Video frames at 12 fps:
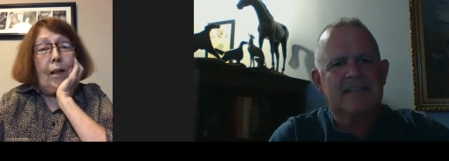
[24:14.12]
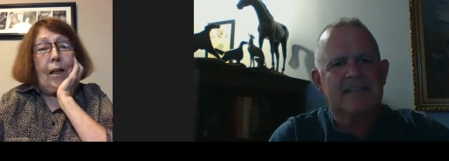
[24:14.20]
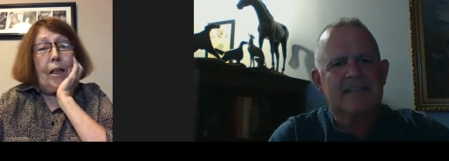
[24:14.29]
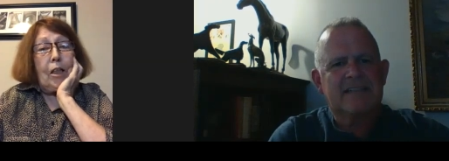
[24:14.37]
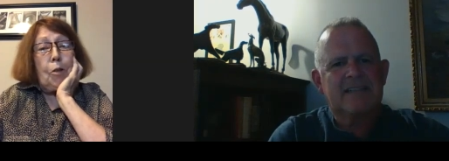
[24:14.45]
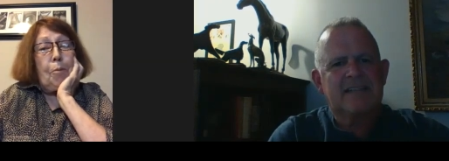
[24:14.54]
Speaker 1: an
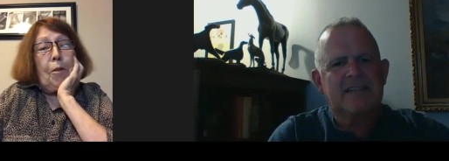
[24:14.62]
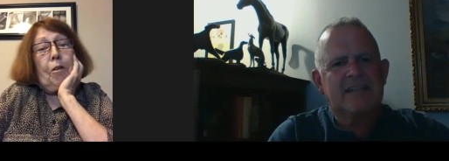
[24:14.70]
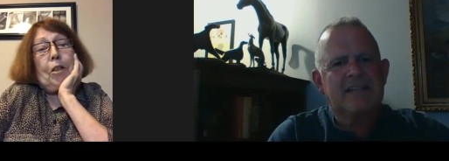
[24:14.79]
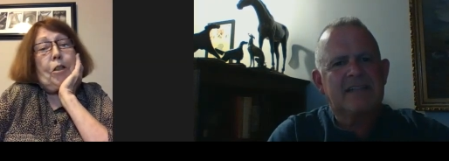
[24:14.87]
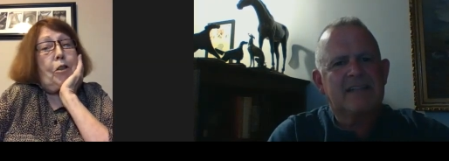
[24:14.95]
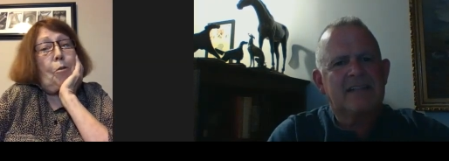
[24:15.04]

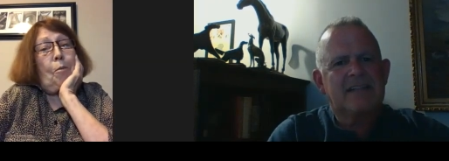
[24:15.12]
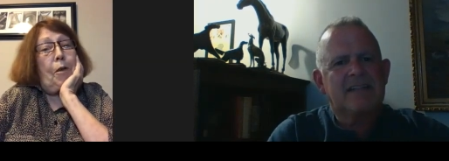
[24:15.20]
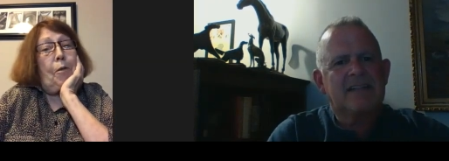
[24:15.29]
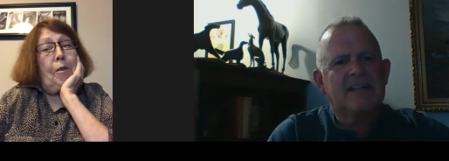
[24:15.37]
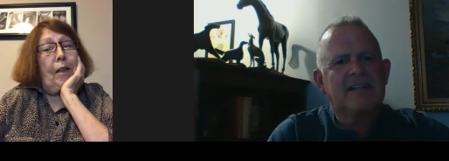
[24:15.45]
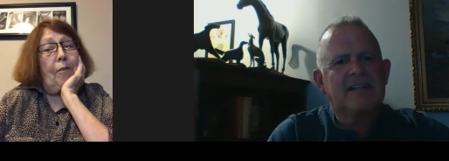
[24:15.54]
experience
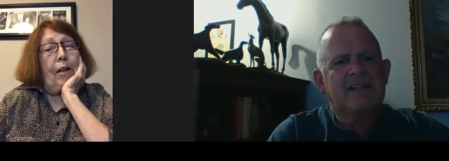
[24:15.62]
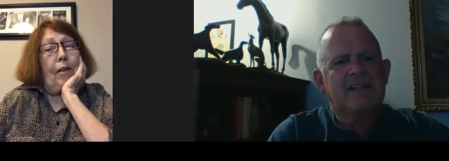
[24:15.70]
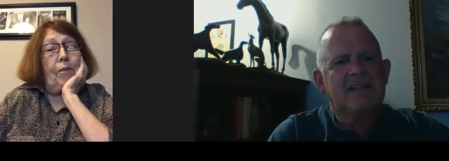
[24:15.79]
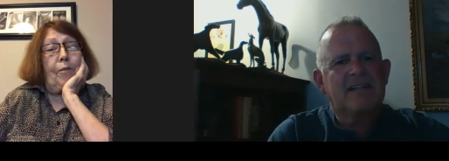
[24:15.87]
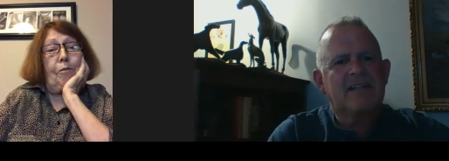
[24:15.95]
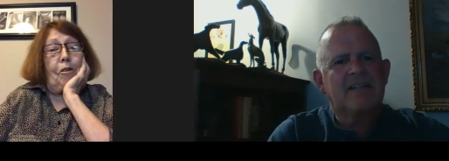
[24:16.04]
nobody will ever
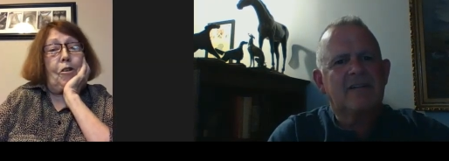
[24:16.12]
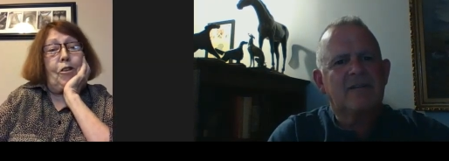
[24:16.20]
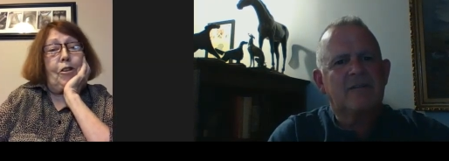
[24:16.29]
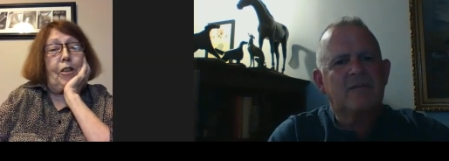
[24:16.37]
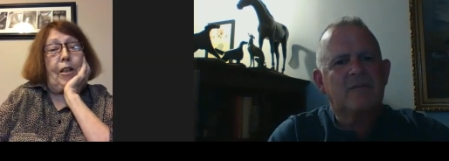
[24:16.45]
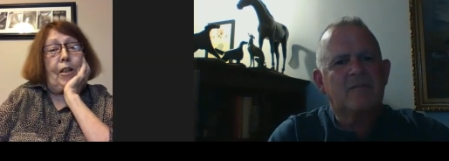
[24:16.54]
have the
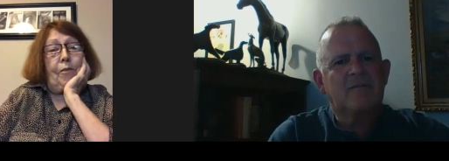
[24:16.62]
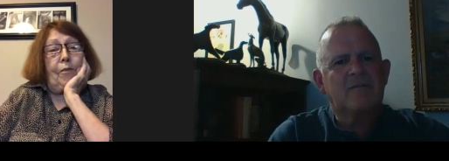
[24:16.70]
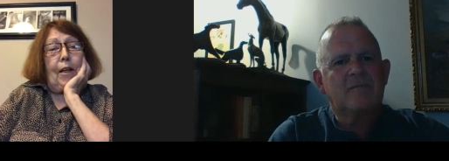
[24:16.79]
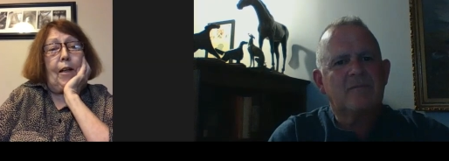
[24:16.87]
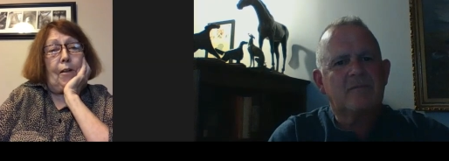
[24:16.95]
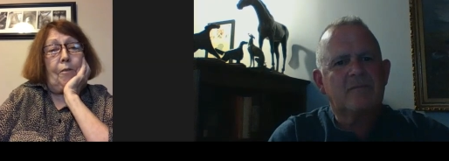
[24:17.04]
fortune to have
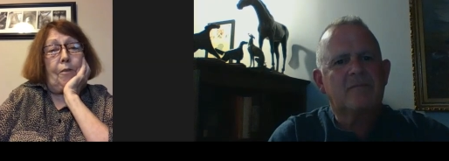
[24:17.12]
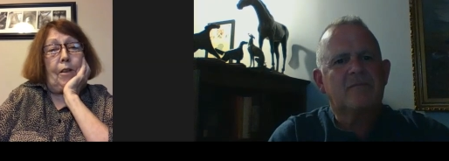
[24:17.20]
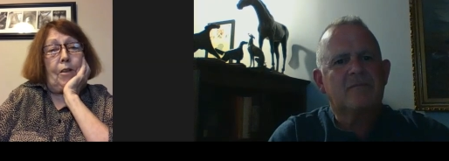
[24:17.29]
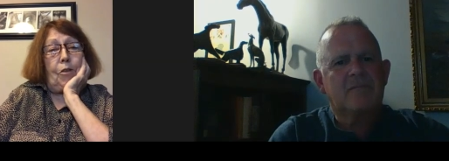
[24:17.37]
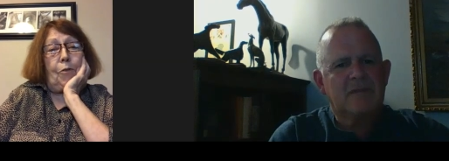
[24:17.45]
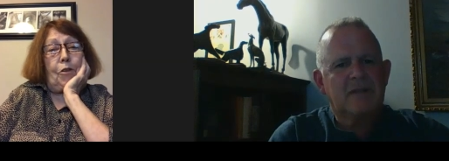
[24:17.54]
now.
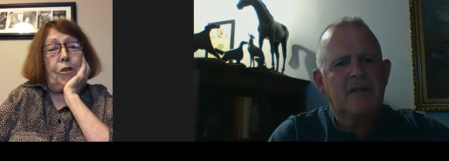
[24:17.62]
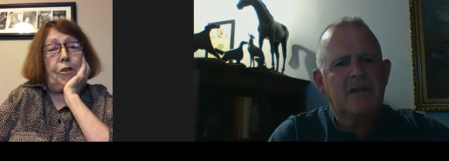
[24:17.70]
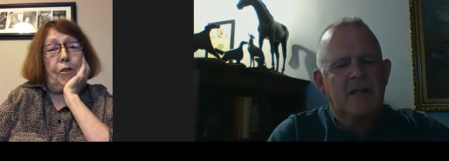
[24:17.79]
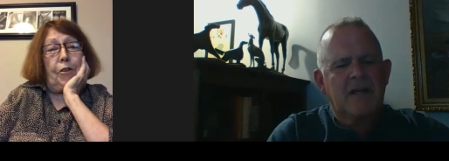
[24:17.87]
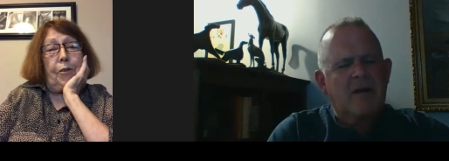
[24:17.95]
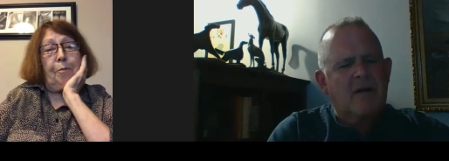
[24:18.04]
That's for
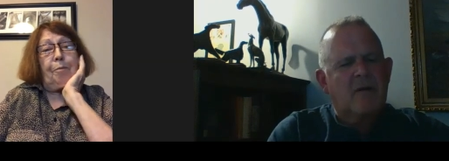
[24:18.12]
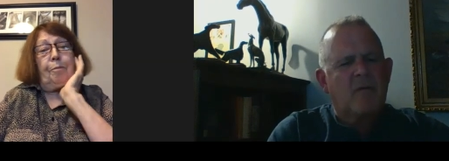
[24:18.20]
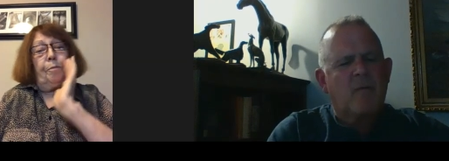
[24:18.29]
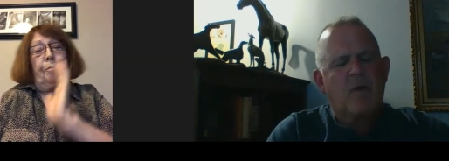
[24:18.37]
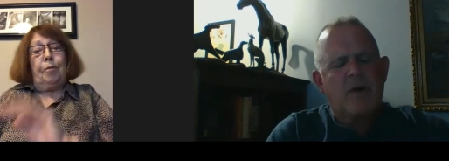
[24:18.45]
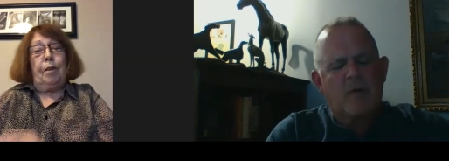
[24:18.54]
sure.
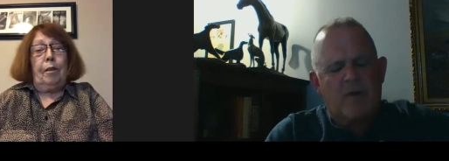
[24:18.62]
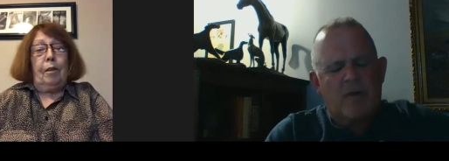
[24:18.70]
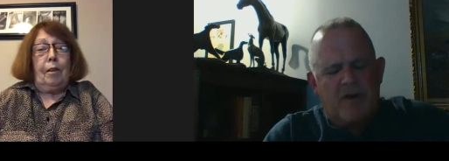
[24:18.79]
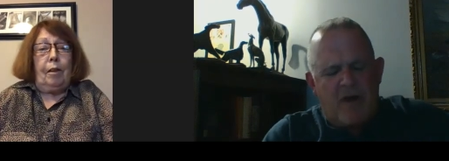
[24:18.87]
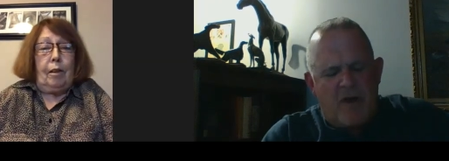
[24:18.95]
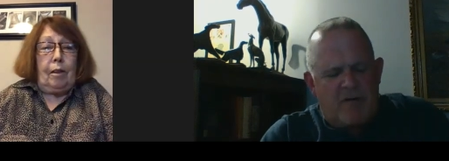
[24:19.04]
Were, were
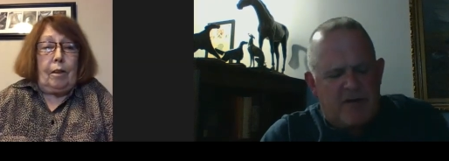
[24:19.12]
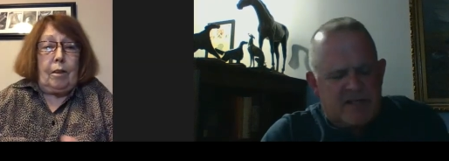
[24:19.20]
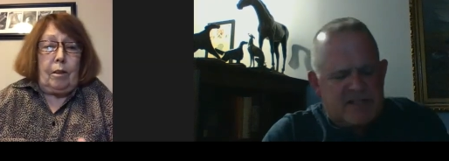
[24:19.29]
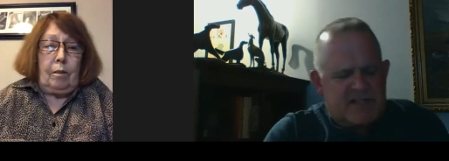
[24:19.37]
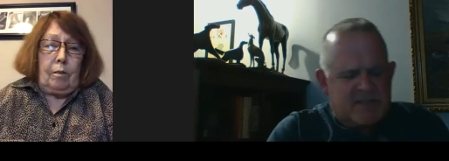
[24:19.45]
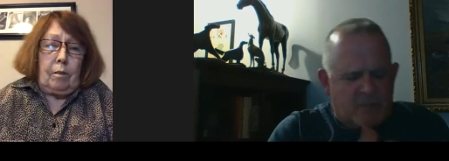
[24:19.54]
there other
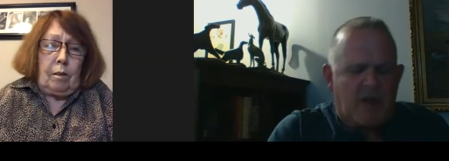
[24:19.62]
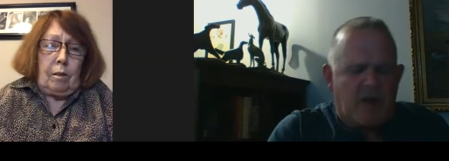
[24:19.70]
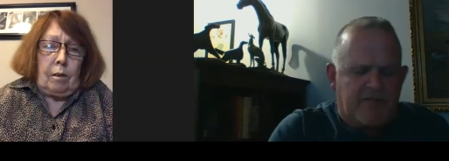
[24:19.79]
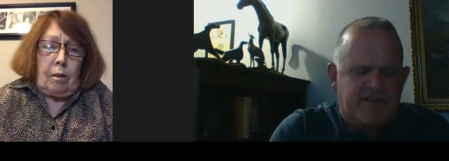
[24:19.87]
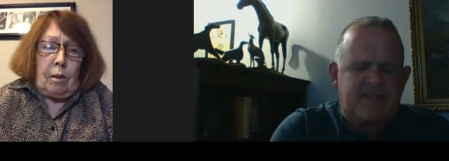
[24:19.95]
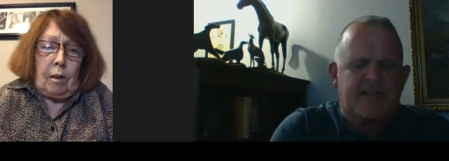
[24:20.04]
assistants? Well,
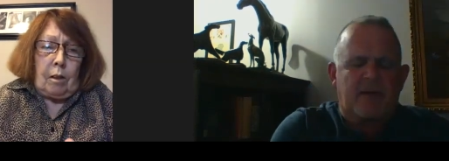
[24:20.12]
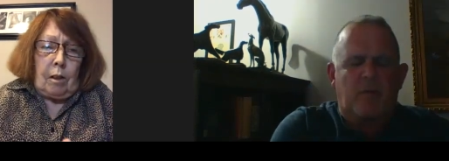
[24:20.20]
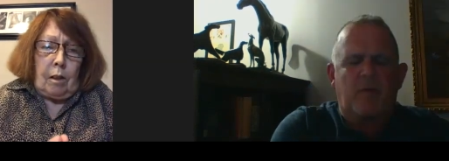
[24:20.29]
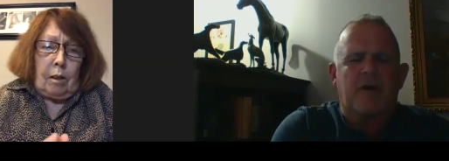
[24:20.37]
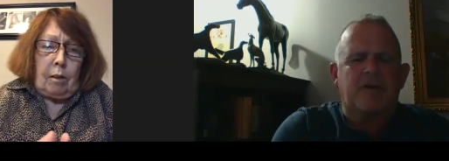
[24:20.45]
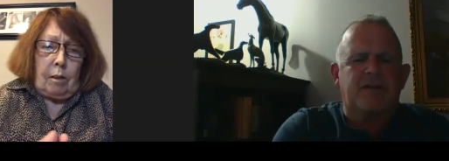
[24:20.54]
obviously
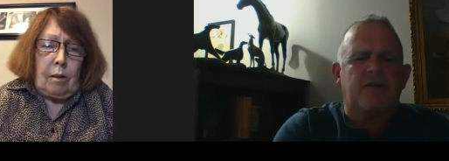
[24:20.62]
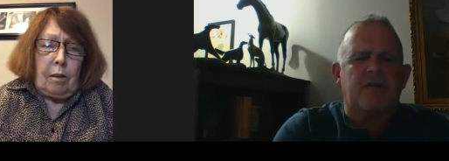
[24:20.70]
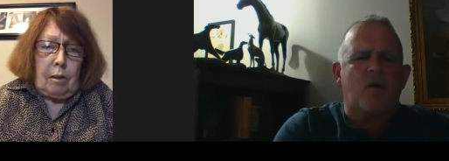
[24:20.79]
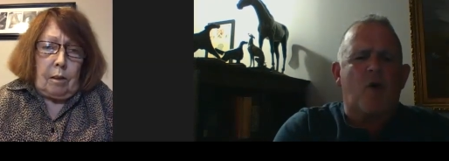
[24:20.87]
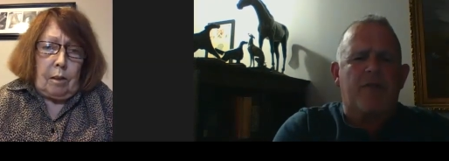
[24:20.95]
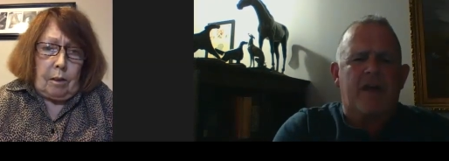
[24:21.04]
Speaker 2: there were. Do
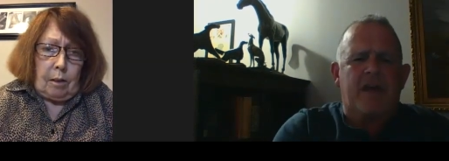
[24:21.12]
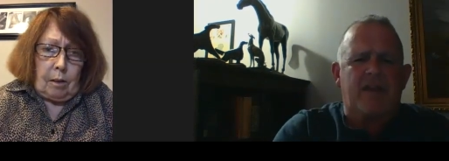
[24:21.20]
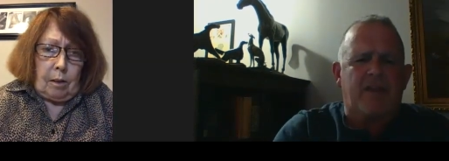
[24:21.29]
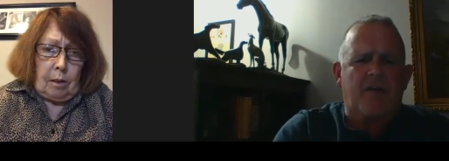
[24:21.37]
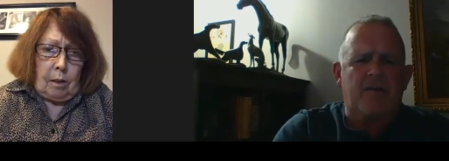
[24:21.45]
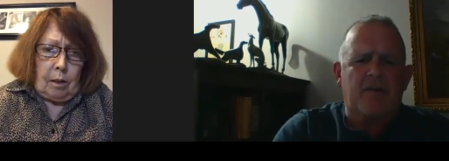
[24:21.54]
you know of any
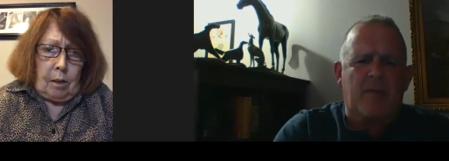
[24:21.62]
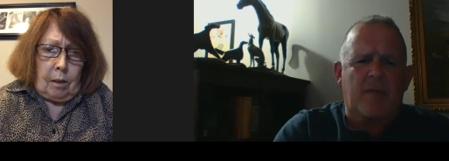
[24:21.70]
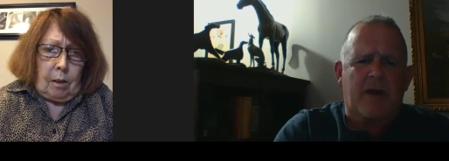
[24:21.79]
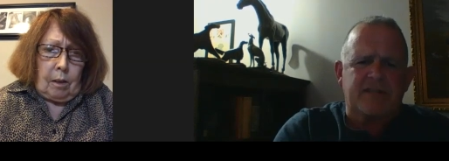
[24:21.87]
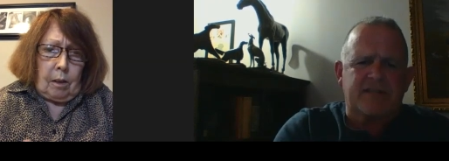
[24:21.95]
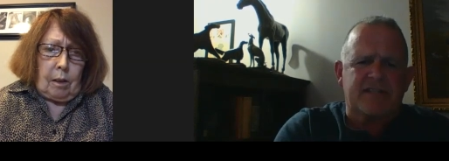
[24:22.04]
of the other
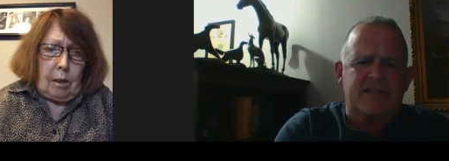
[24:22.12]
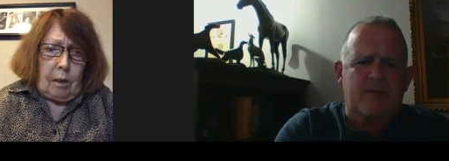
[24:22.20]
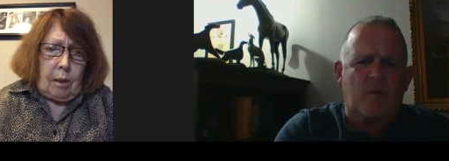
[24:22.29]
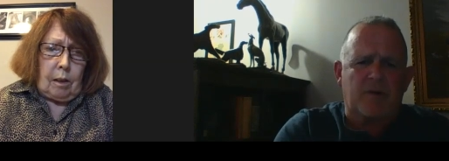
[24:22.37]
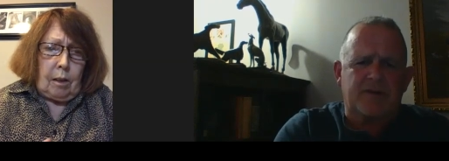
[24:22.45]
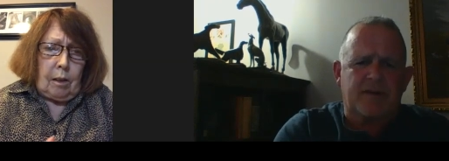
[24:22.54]
apprentices
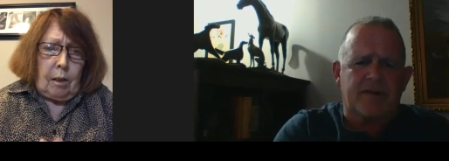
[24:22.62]
that worked